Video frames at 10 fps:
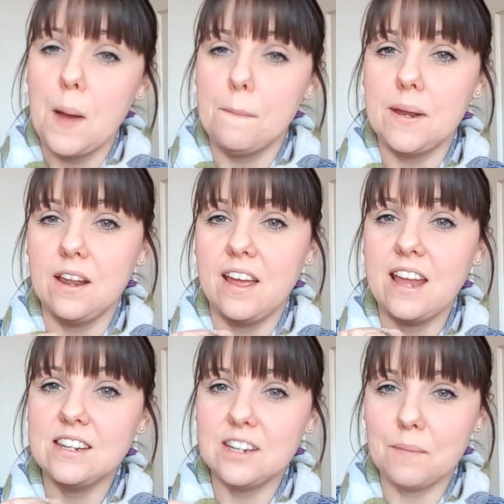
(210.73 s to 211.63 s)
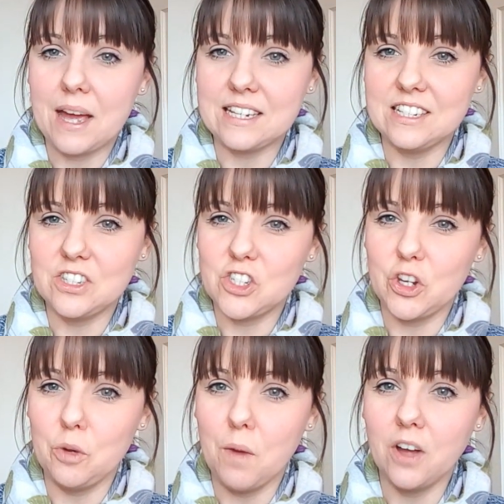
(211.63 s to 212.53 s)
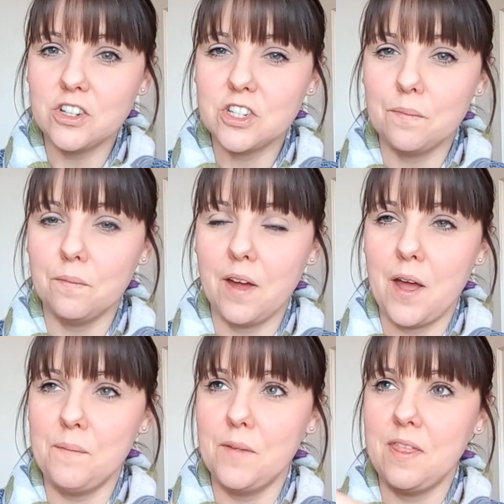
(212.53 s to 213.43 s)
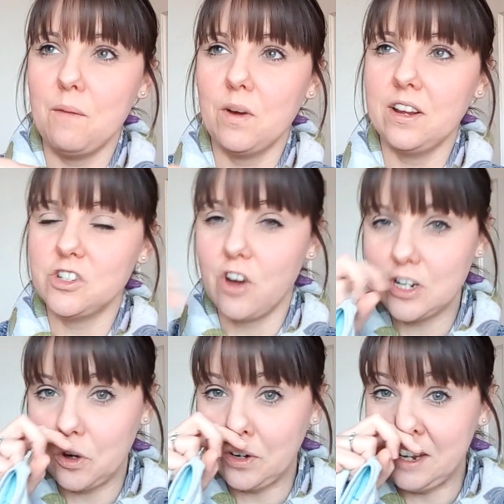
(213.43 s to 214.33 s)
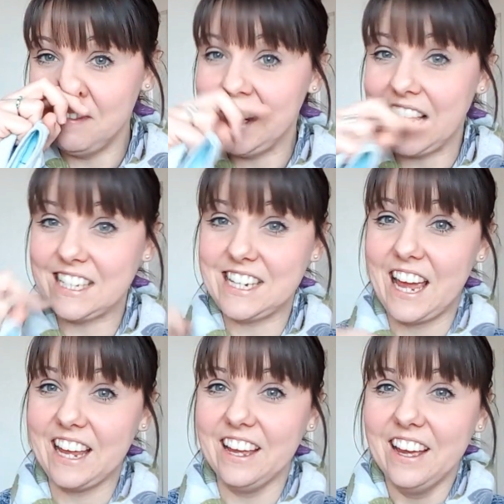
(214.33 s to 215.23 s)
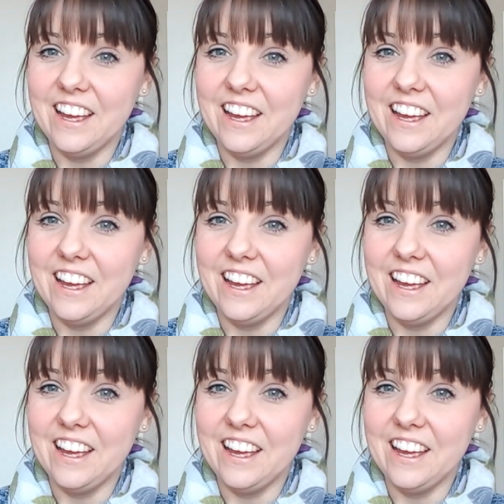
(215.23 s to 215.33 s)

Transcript: but I ended up adding too much, and then when I tried it on him the next day,